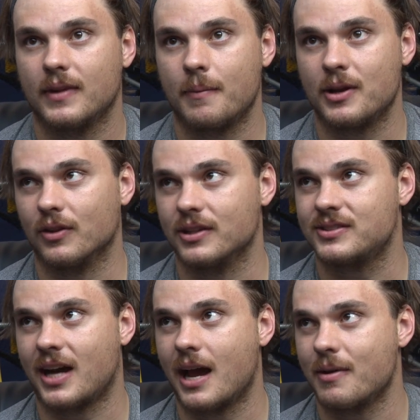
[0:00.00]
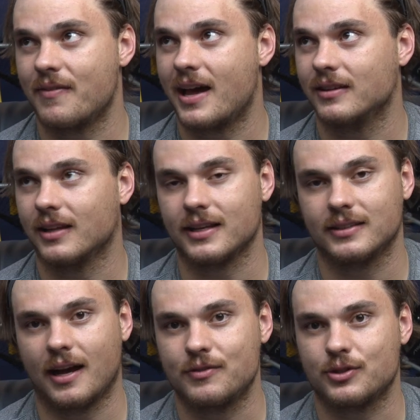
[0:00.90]
I mean, all this time I've had,
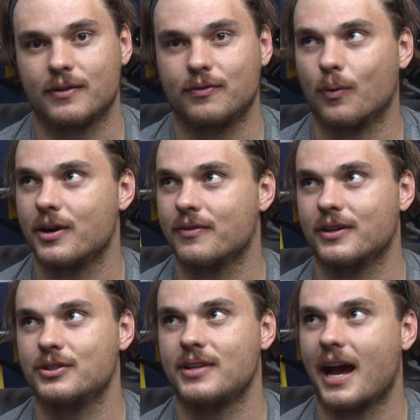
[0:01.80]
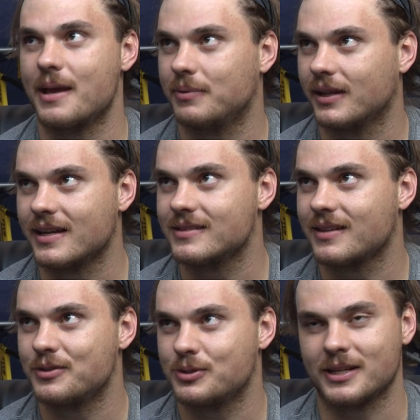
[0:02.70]
like, I've tried four different diet plans.
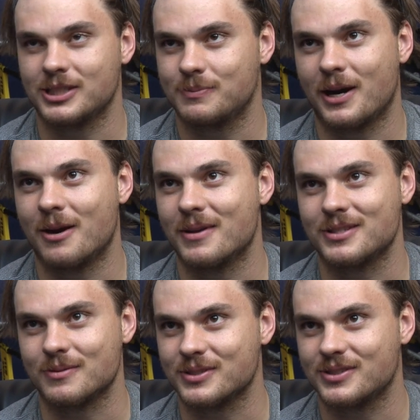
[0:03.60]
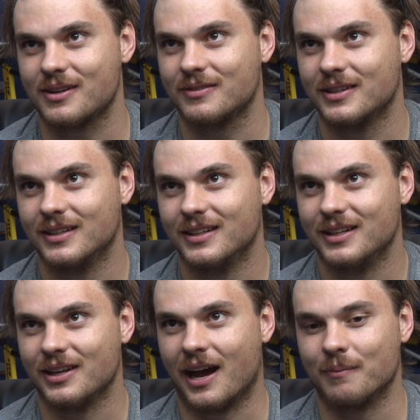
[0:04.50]
I've just been experimenting with stuff.
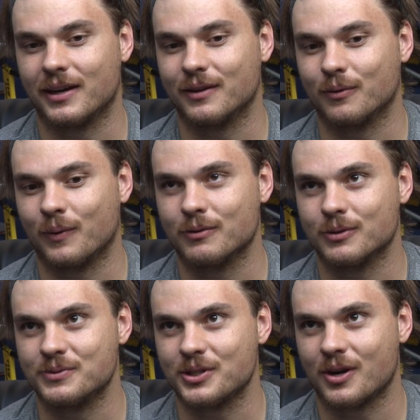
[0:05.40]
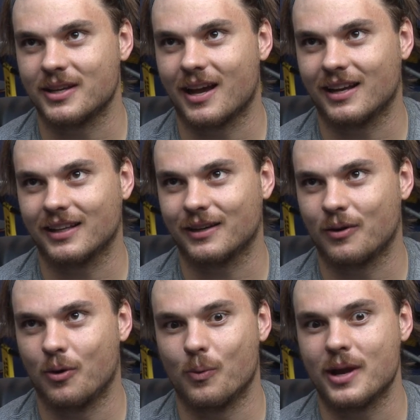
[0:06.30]
Oh, wow. Now I'm like a weight room junkie. I got like a
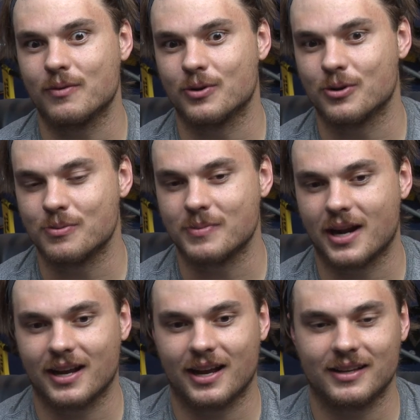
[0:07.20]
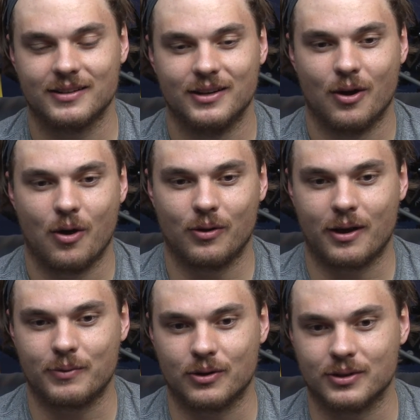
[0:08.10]
whole weight room, and
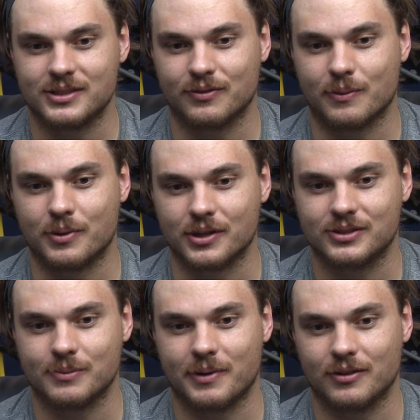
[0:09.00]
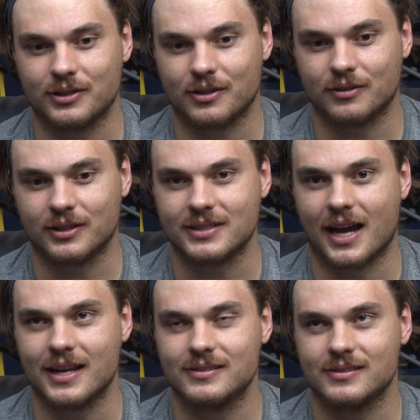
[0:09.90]
I read all these different books about, you know, the
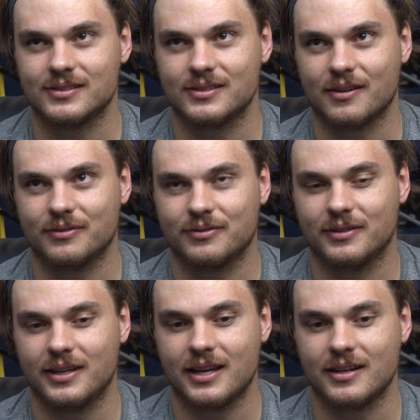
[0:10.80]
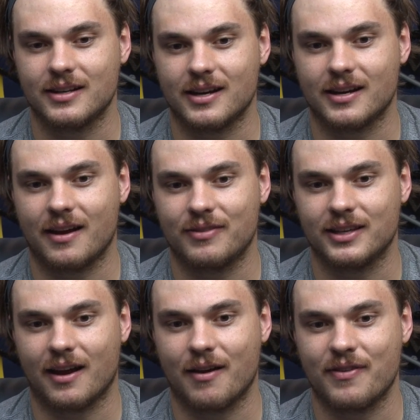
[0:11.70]
diets and stuff. And I
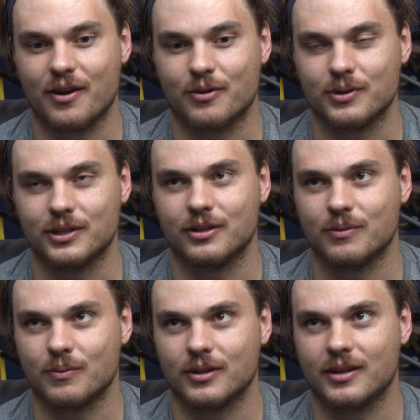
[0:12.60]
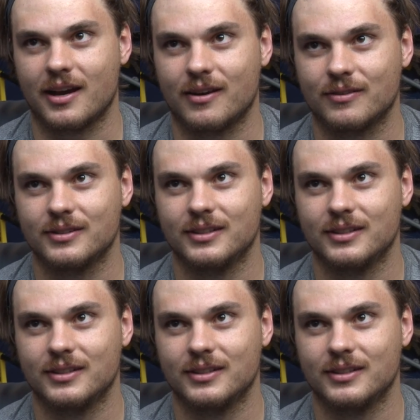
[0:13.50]
think I found a really good one now.